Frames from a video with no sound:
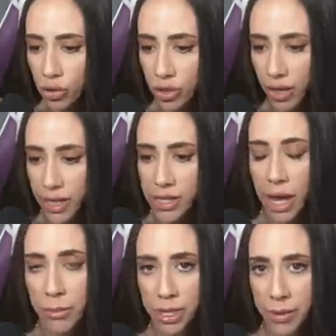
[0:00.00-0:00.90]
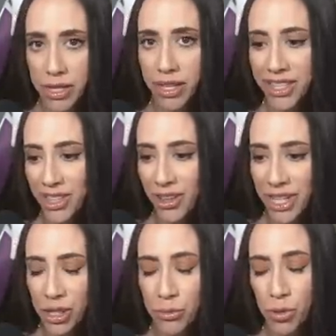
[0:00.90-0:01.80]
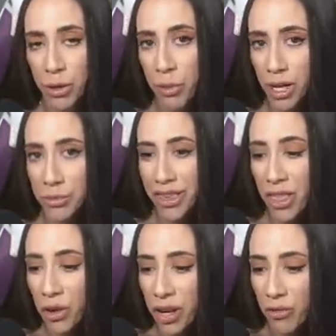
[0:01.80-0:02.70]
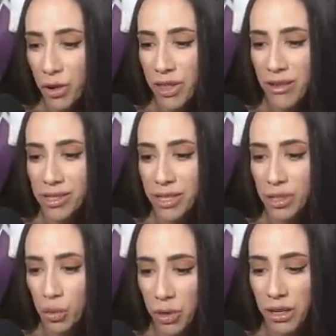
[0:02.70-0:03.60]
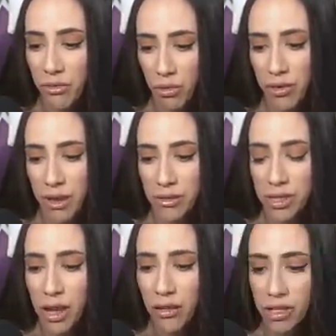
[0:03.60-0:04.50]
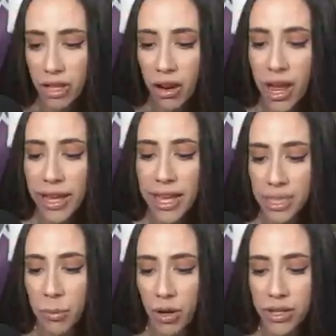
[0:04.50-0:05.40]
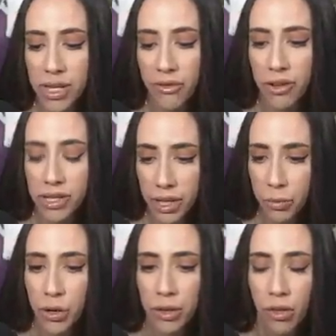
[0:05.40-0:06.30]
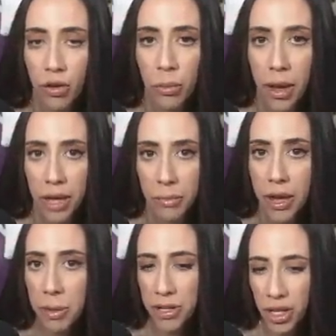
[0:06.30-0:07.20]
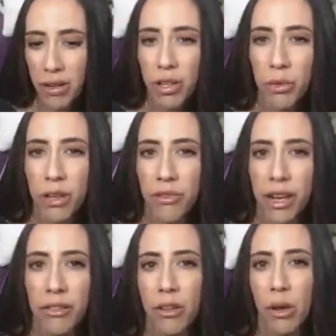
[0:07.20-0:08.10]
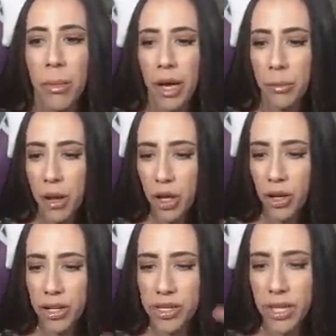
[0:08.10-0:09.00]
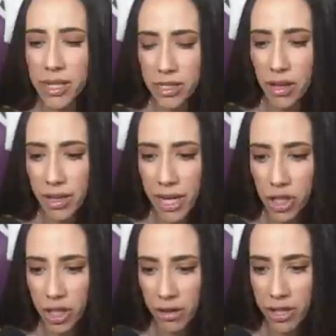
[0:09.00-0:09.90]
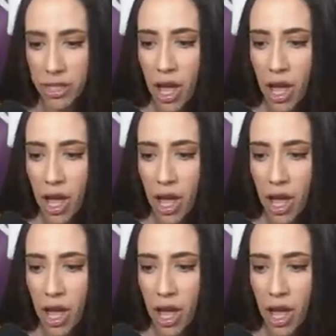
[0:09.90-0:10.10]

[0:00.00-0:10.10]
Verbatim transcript: you guys I'm expecting consolidation between approximately $34,000 and $24,000 here. Yes, Market Cipher did print a local bottom, but generally when you find a local bottom, you're going to see consolidation areas.